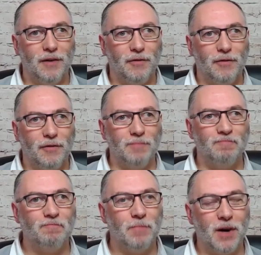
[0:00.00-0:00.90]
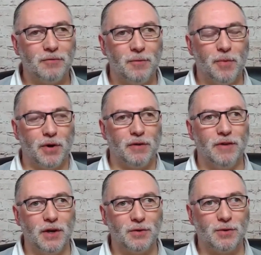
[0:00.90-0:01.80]
Hi everyone, Mark from
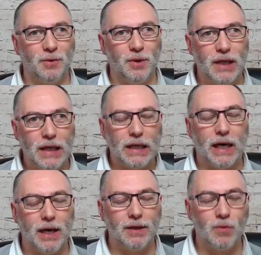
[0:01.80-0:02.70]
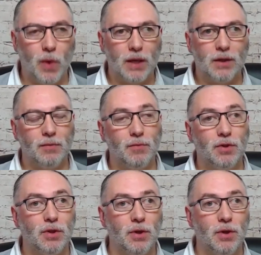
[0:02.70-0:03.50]
Pocket Video School here, and welcome